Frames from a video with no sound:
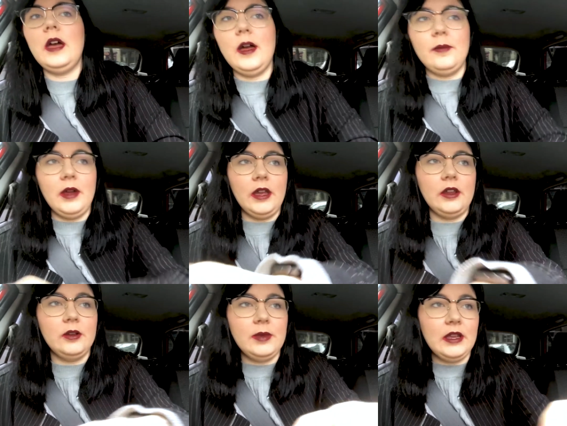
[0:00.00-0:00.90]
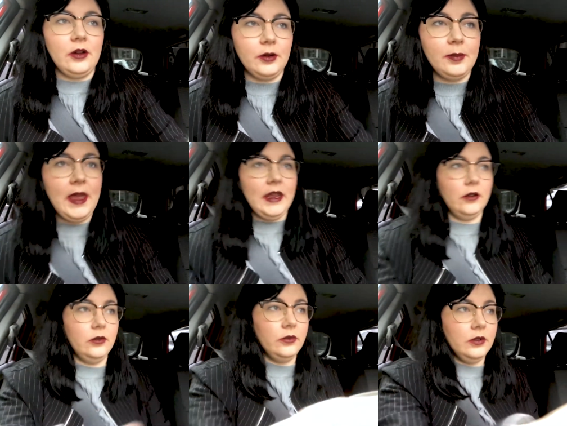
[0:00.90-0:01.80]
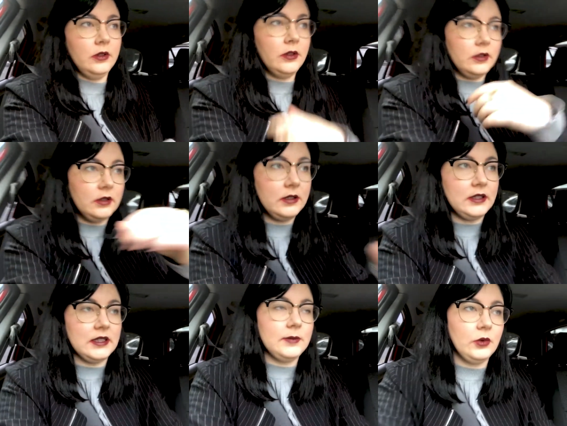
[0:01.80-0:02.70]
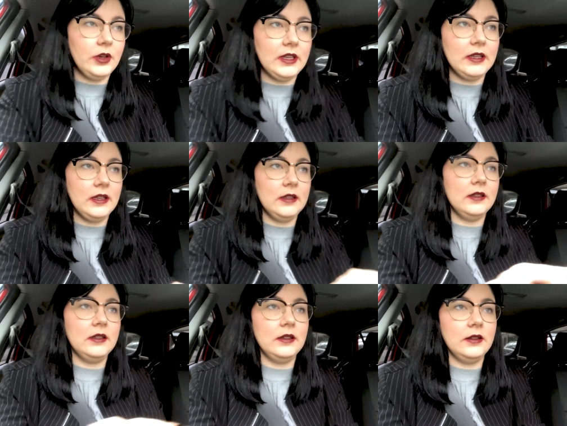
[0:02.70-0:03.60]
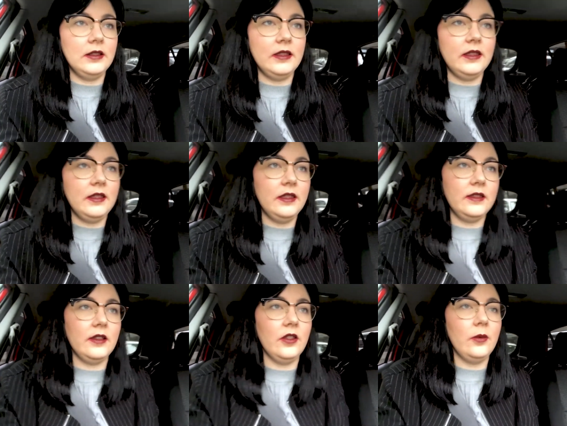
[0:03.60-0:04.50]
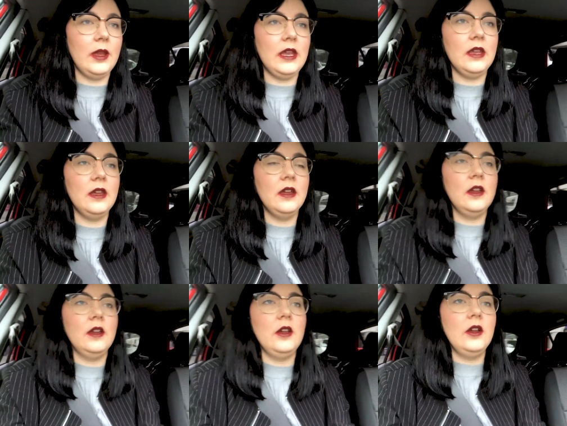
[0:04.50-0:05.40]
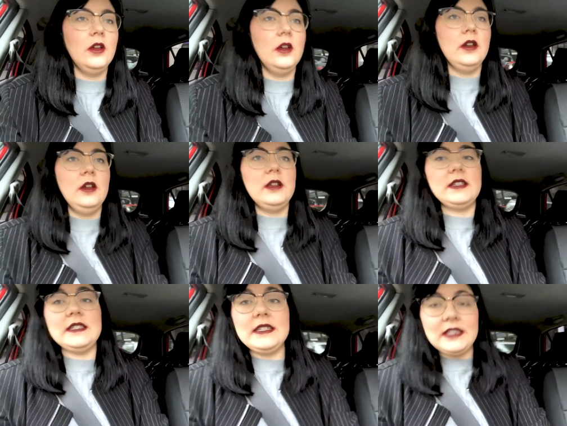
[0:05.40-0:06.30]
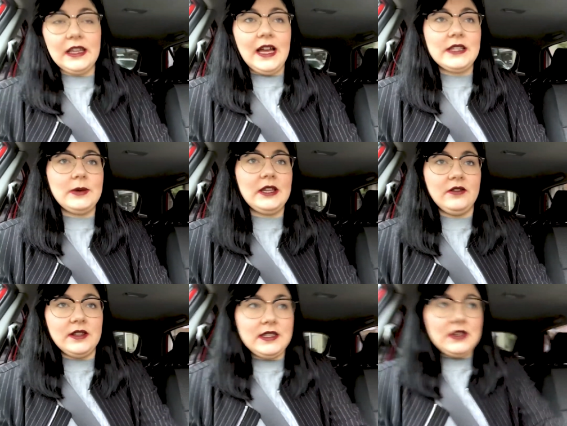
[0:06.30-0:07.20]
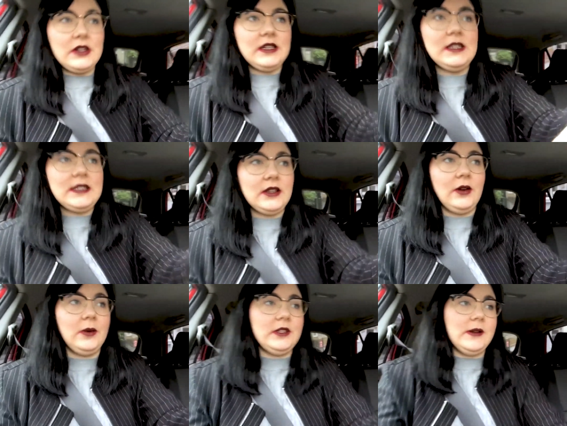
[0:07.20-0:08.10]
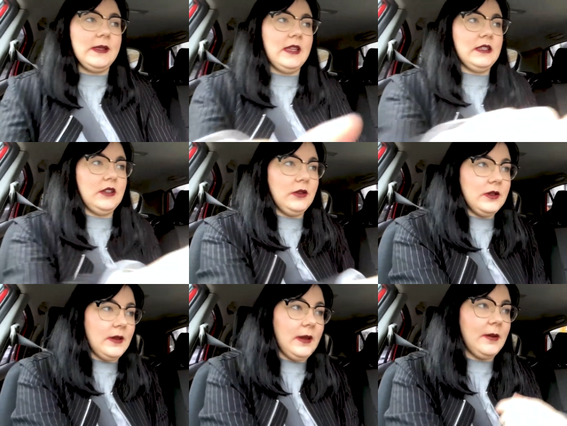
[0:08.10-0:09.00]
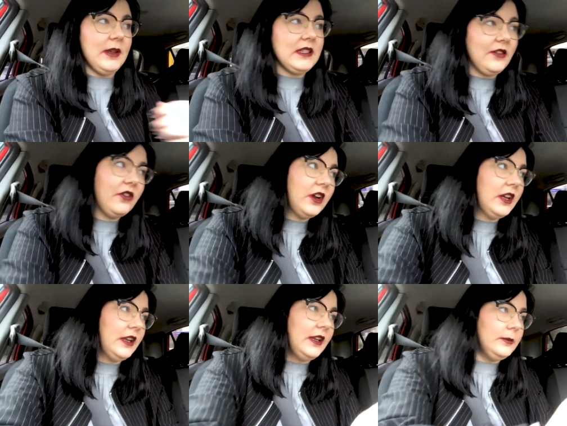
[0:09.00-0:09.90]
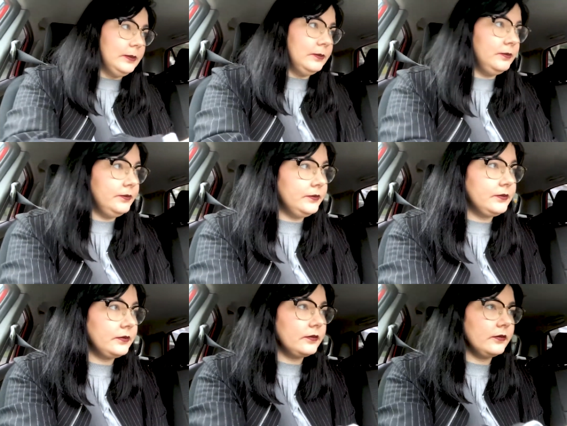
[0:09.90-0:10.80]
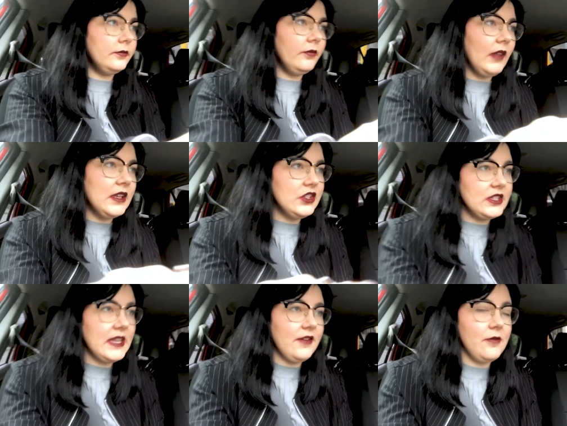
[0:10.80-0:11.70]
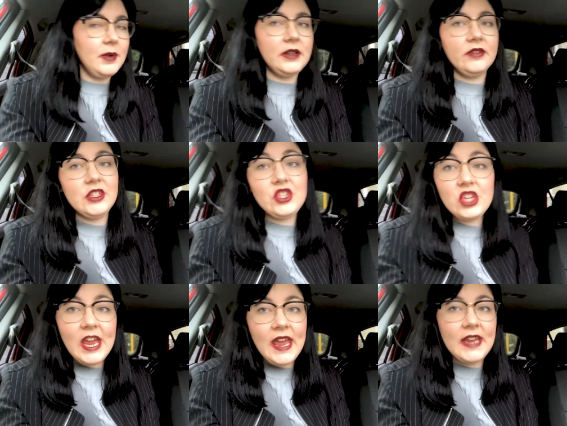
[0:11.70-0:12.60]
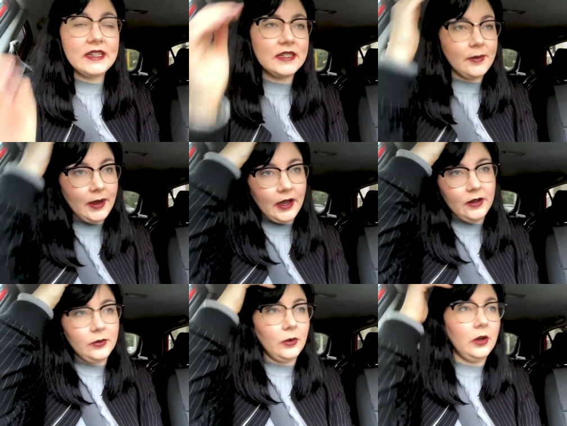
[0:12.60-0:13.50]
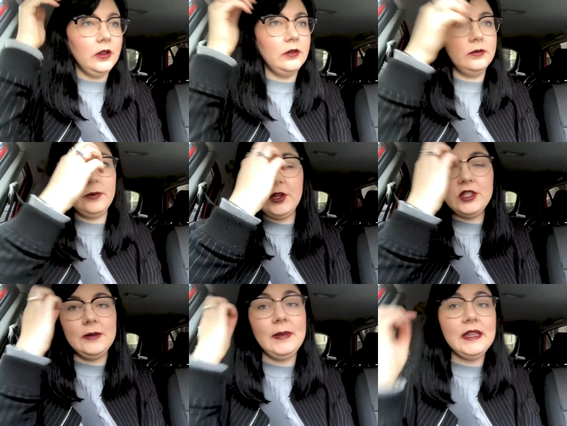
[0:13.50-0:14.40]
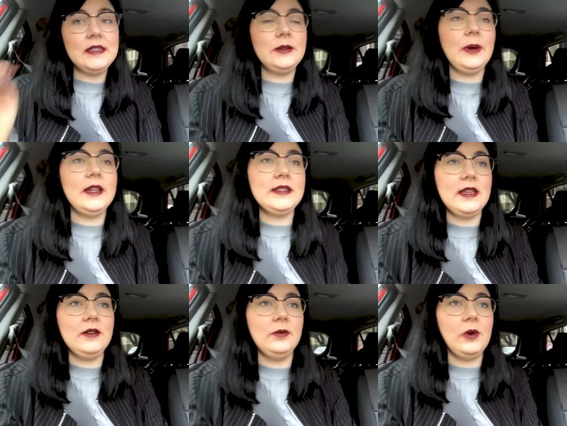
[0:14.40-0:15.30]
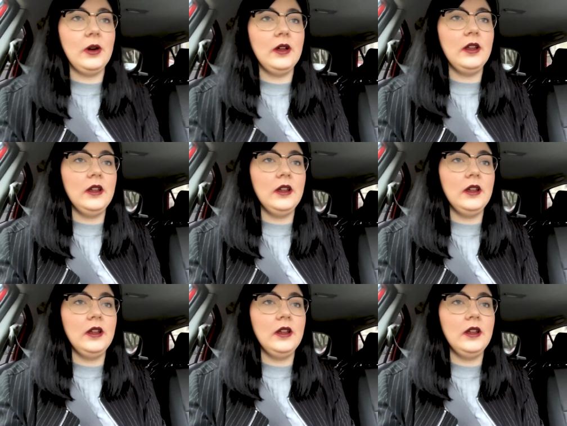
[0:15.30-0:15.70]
um, are going to be on a panel this morning so that we because this is the last week of the series so we're doing that to do something a bit different and just have a bit of a chat about what worship means to us and what